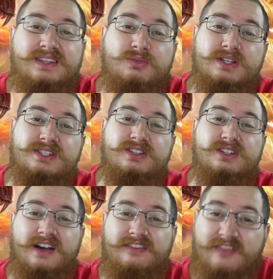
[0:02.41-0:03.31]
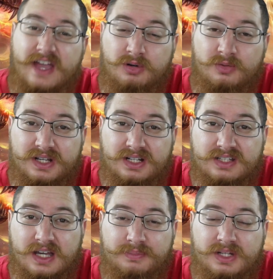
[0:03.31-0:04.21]
the wizard of Fable Beard
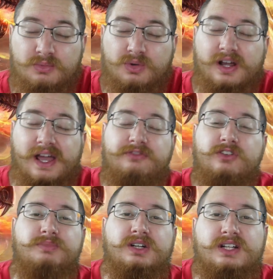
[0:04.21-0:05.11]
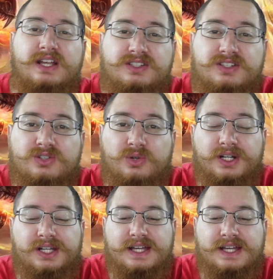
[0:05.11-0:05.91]
Company, where every beard has a story,